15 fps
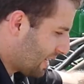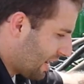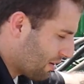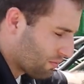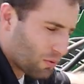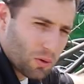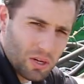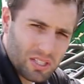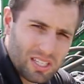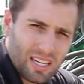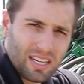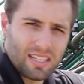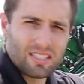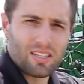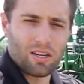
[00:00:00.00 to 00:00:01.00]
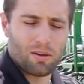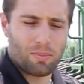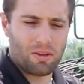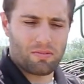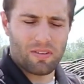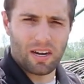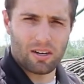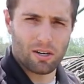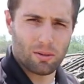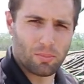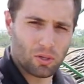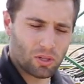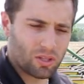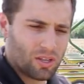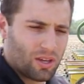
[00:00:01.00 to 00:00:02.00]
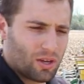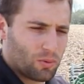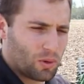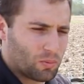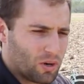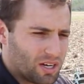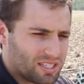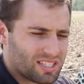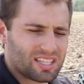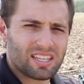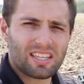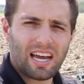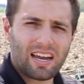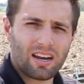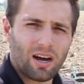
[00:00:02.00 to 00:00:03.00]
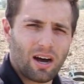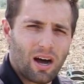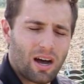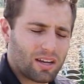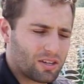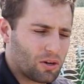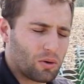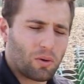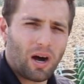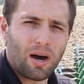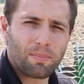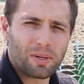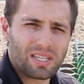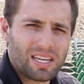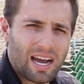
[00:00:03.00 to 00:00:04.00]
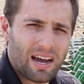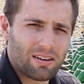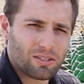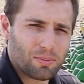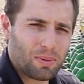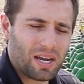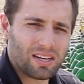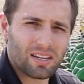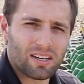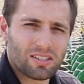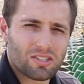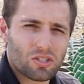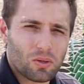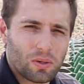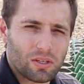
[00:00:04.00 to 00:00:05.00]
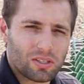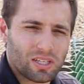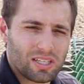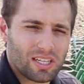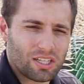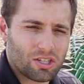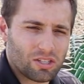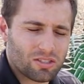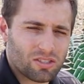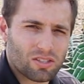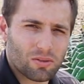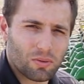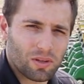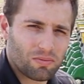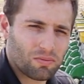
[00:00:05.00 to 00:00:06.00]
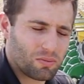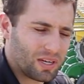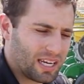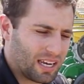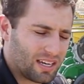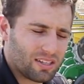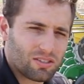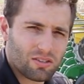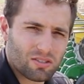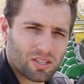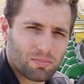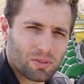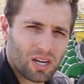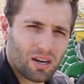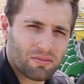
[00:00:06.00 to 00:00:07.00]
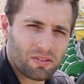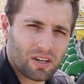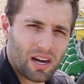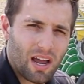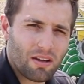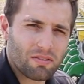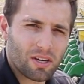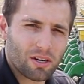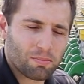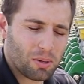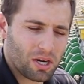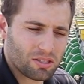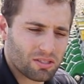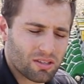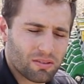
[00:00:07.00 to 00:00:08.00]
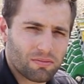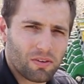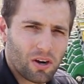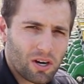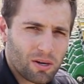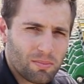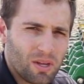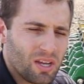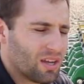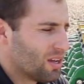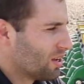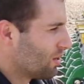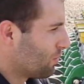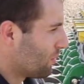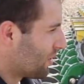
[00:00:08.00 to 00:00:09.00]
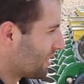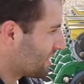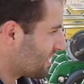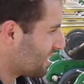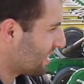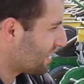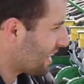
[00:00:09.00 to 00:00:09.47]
downforce is going to be variable. We want to see that go up and down depending on soil conditions. So if we get into some tougher, heavier parts of the farm, we want to see